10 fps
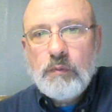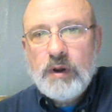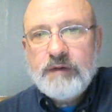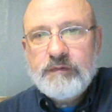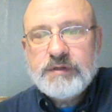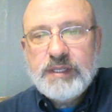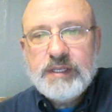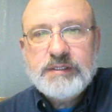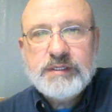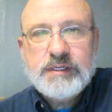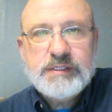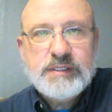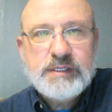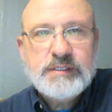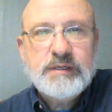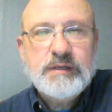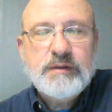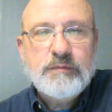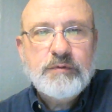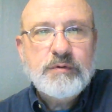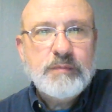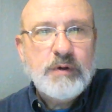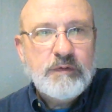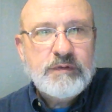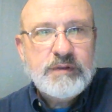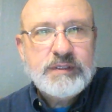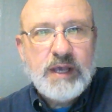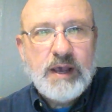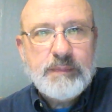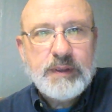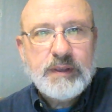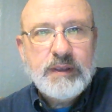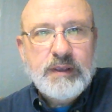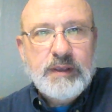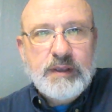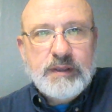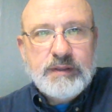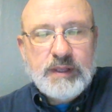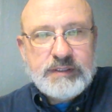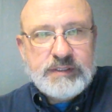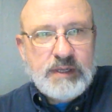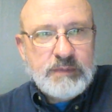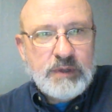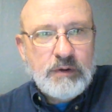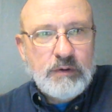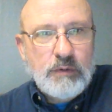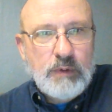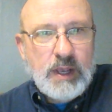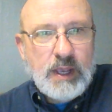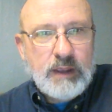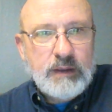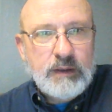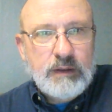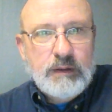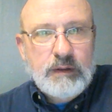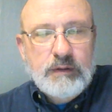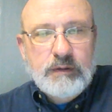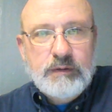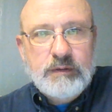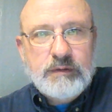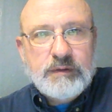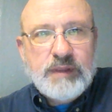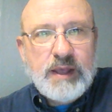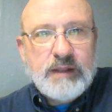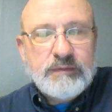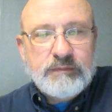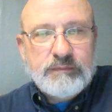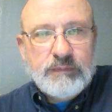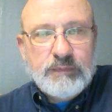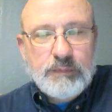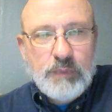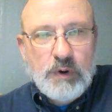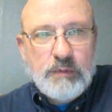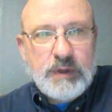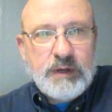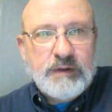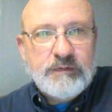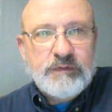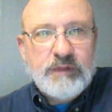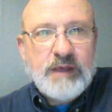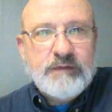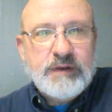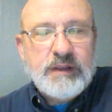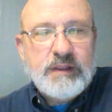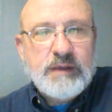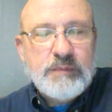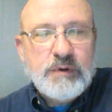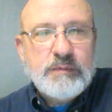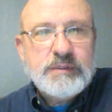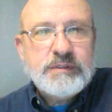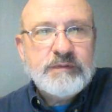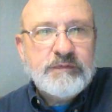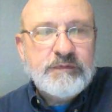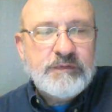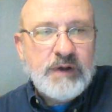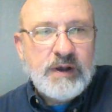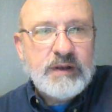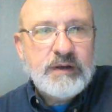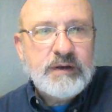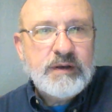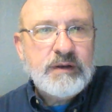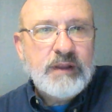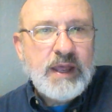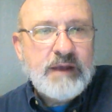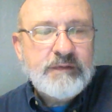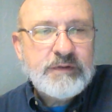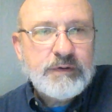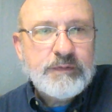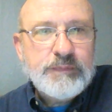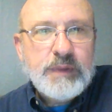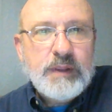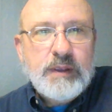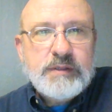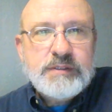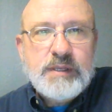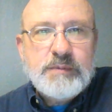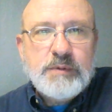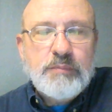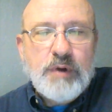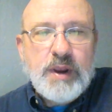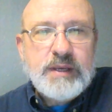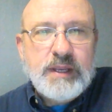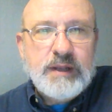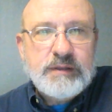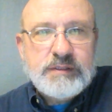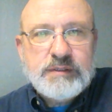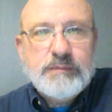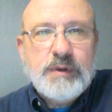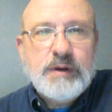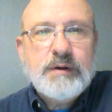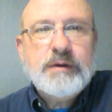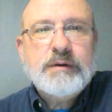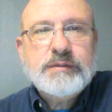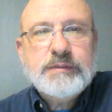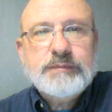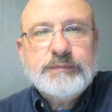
whatever tension existed in the room over the topic, that seemed to go away. That moment of levity, that moments of fun and laughter, seemed to break down some barriers.